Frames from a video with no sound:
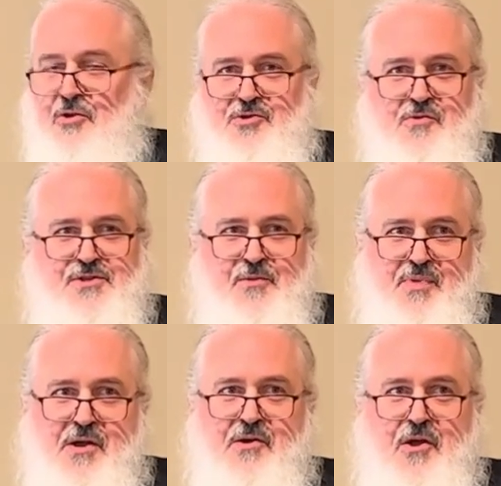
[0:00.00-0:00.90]
culture is
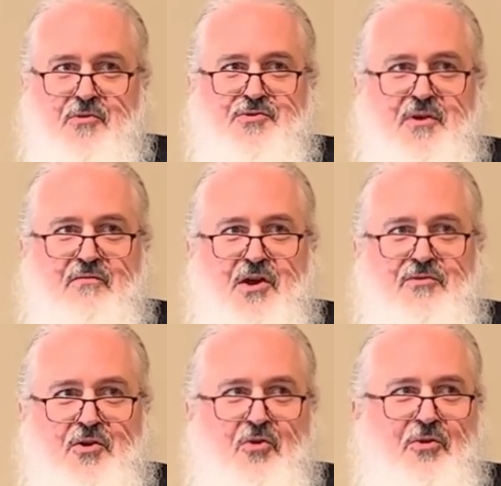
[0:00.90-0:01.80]
superior to
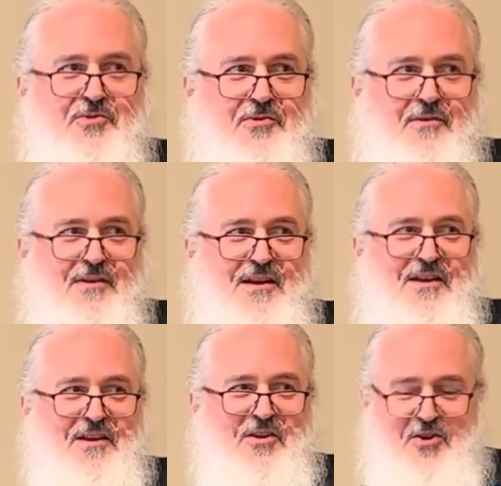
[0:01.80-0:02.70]
every other culture
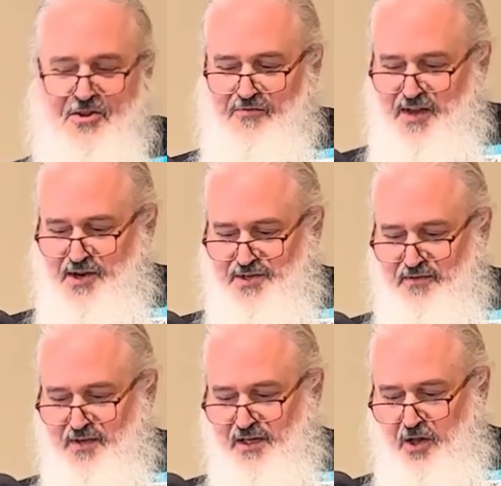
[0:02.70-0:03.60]
on the
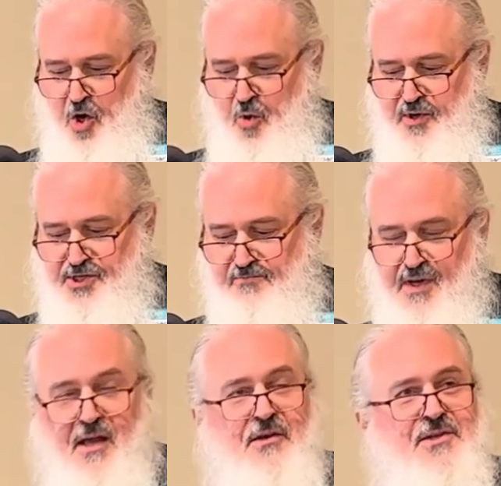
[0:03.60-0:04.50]
face of the globe. It just
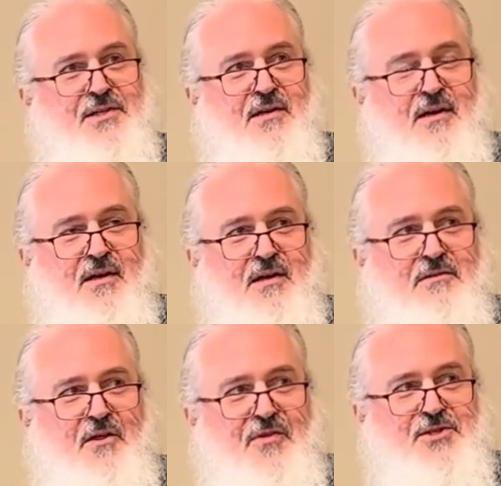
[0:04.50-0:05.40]
means
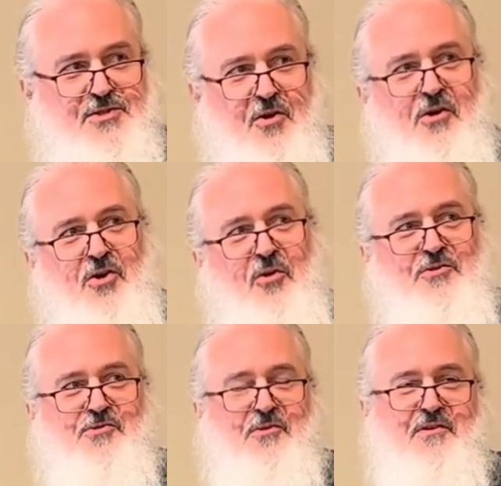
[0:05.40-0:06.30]
that this is our
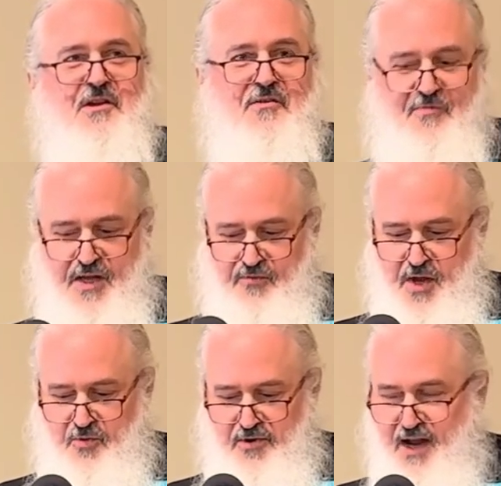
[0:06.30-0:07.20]
culture. If,
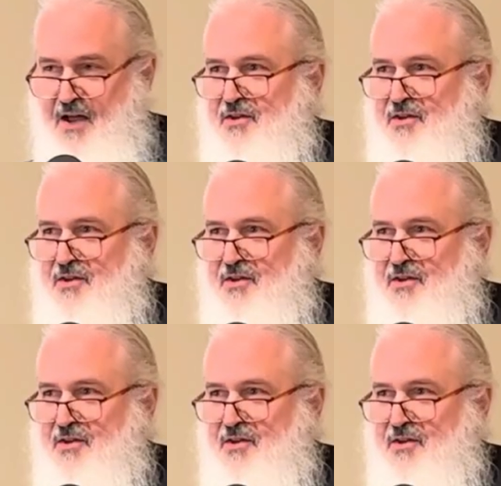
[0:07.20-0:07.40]
if we were